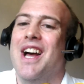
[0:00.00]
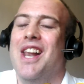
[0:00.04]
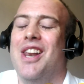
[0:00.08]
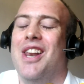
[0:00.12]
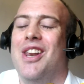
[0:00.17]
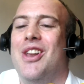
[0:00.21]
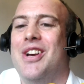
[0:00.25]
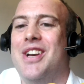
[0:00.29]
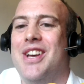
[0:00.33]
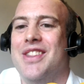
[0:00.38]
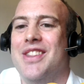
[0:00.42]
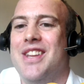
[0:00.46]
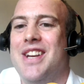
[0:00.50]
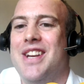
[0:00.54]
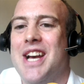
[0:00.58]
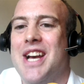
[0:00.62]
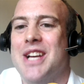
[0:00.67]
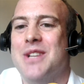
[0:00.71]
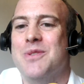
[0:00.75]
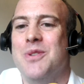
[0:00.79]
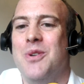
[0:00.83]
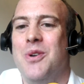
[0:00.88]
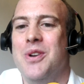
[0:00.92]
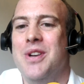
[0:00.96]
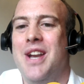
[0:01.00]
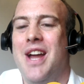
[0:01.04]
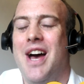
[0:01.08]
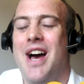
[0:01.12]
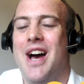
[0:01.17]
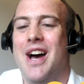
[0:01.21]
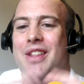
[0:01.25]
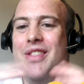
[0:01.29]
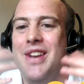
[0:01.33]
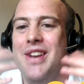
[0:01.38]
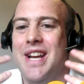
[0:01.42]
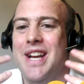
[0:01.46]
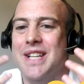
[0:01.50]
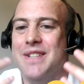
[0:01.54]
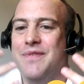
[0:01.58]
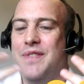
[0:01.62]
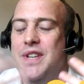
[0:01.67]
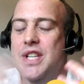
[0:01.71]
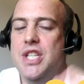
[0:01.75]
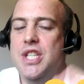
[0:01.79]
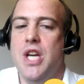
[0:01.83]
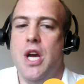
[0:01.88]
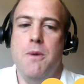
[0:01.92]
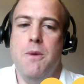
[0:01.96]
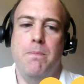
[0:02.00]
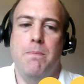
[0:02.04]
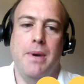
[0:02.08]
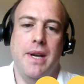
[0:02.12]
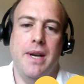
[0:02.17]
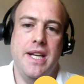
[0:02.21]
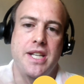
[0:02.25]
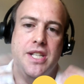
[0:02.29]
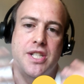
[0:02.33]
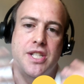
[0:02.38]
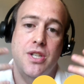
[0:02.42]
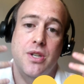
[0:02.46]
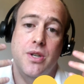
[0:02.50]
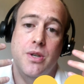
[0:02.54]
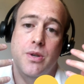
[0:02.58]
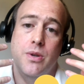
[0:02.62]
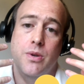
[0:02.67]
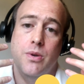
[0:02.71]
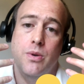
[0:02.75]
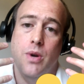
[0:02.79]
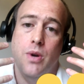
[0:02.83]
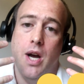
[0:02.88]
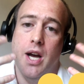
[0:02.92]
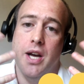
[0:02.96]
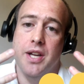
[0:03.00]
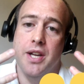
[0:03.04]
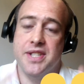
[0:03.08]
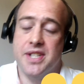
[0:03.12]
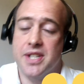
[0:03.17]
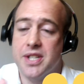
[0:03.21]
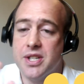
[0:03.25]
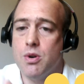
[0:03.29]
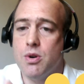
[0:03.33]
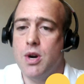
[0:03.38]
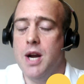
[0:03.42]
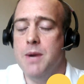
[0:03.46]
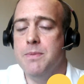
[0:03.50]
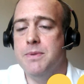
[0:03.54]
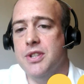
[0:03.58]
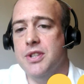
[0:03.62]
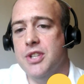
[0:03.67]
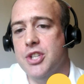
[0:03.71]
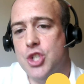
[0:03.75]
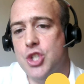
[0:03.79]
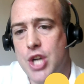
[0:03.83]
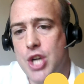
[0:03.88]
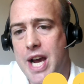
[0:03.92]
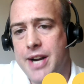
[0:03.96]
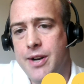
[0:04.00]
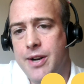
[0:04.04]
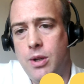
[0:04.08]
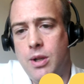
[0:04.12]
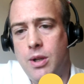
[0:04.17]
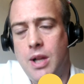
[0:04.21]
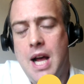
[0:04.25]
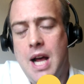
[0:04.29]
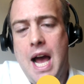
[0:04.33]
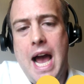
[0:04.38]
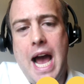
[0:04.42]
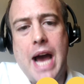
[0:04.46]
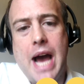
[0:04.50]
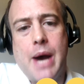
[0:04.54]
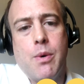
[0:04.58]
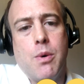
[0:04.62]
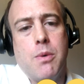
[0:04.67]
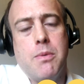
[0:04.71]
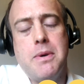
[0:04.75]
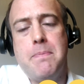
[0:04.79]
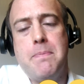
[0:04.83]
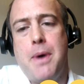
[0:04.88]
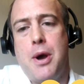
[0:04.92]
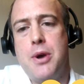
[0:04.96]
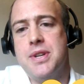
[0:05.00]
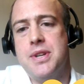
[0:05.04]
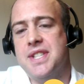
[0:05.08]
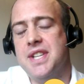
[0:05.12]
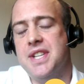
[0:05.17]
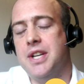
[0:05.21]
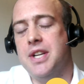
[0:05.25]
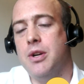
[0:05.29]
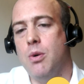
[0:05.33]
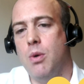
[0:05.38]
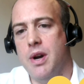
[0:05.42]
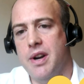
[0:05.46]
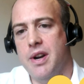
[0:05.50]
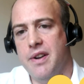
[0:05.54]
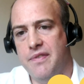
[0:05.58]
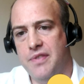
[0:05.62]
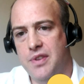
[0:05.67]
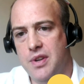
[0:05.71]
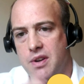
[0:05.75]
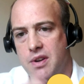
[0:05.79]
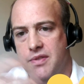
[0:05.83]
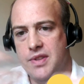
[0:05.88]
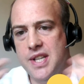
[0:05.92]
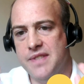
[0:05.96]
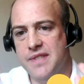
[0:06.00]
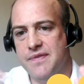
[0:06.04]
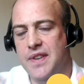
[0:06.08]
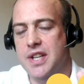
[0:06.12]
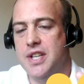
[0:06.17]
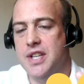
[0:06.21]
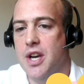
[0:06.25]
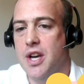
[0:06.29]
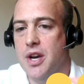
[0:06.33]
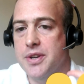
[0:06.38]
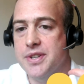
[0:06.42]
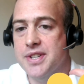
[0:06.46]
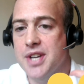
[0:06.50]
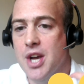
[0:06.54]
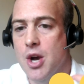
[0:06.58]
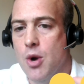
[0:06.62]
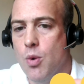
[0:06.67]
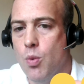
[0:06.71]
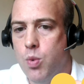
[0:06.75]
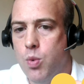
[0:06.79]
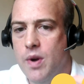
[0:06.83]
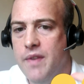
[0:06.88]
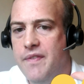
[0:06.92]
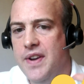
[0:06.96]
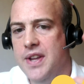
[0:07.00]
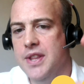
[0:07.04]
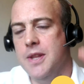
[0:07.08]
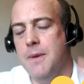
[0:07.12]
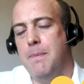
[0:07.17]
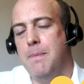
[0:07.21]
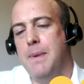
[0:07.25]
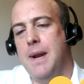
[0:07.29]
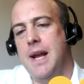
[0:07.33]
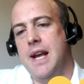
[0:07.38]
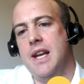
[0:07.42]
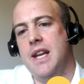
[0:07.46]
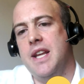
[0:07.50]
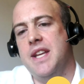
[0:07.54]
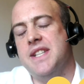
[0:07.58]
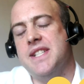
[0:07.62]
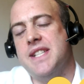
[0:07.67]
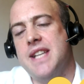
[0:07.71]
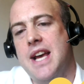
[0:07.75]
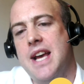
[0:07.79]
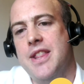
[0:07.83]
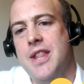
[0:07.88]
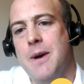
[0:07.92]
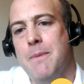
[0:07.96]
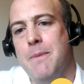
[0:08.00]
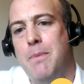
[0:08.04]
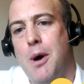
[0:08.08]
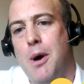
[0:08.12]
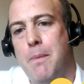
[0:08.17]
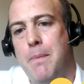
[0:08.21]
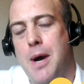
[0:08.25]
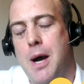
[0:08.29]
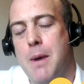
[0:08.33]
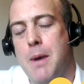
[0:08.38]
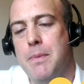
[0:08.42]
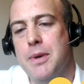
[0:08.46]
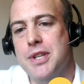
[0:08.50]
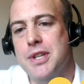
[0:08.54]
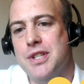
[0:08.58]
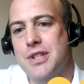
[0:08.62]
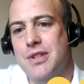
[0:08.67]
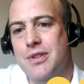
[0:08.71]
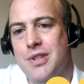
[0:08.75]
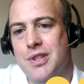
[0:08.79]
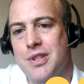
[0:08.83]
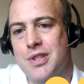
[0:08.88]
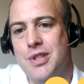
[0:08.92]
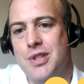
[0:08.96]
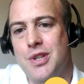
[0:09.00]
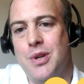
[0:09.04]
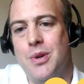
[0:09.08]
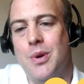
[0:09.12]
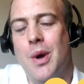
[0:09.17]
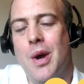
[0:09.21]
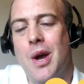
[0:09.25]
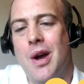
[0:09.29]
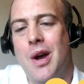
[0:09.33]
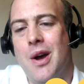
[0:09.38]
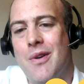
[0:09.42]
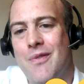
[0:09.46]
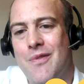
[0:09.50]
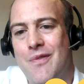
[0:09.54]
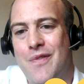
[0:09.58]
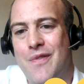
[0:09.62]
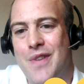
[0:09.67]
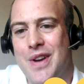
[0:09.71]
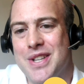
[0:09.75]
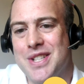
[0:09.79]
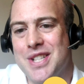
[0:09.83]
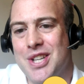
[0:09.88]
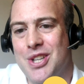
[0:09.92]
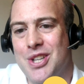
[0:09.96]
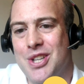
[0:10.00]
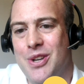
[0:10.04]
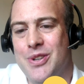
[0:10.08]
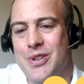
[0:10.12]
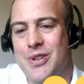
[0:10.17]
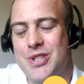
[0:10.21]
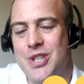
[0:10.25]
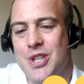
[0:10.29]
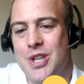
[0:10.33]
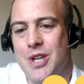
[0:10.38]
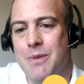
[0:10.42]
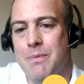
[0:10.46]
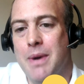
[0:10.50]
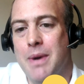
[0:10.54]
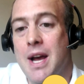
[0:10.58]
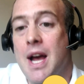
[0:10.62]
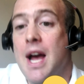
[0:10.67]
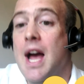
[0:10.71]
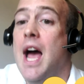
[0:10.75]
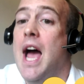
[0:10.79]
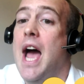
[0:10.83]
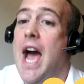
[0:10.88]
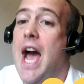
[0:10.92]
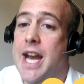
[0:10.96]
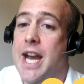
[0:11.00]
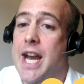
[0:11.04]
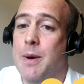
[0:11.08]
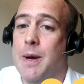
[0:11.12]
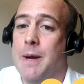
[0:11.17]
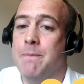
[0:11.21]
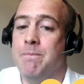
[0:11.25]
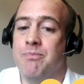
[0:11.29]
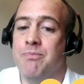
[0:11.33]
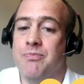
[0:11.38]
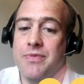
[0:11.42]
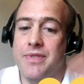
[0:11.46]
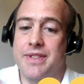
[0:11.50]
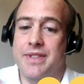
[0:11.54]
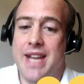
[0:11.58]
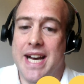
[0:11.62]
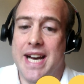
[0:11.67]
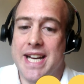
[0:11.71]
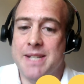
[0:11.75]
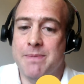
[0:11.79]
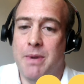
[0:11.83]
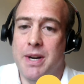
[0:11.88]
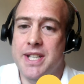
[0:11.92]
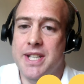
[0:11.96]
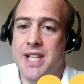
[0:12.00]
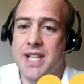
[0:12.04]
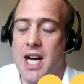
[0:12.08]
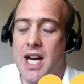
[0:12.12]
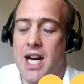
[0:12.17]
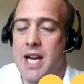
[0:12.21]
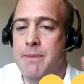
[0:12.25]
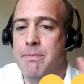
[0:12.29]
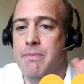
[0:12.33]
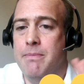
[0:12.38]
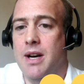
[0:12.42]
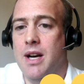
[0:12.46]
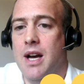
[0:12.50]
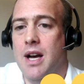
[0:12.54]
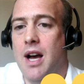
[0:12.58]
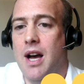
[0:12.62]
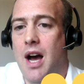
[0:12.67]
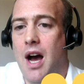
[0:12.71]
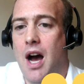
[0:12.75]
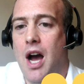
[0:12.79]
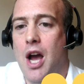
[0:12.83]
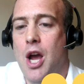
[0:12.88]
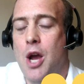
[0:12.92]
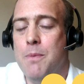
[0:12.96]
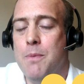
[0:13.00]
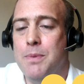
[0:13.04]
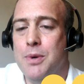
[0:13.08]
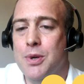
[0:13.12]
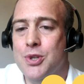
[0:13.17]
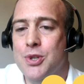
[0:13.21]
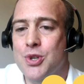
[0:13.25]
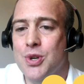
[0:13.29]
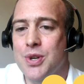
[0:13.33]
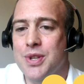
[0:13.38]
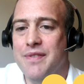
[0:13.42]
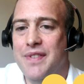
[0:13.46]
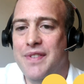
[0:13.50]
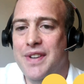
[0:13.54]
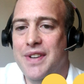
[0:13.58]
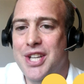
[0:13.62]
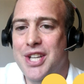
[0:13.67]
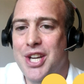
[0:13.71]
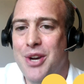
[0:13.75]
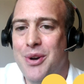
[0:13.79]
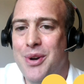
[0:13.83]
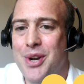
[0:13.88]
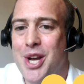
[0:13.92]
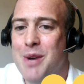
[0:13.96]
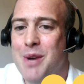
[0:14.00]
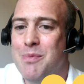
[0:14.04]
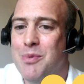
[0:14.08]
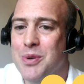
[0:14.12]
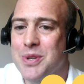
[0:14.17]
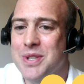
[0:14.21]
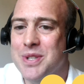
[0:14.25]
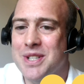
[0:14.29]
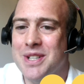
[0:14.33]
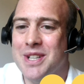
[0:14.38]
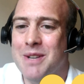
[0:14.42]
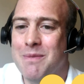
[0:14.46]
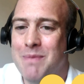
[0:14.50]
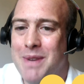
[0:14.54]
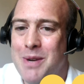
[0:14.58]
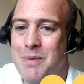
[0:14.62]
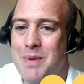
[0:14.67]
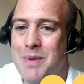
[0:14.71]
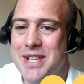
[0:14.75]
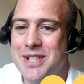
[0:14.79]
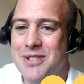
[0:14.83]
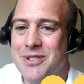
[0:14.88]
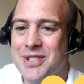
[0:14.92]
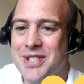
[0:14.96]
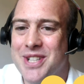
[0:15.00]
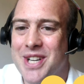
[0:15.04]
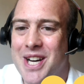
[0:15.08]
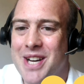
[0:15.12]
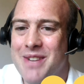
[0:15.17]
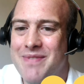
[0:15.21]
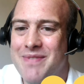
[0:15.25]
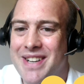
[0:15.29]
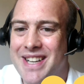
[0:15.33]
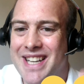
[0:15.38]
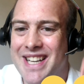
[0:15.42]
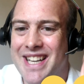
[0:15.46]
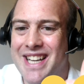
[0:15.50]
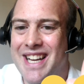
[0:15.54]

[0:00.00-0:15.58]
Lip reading: look at the next one, the next video, please do subscribe to the channel, and we'll be posting quite a few of these videos within the playlist, and they'll pop up as soon as you visit YouTube. Anyway, that's my time. I hope you enjoyed the video, and I hope it wasn't a complete waste of your time.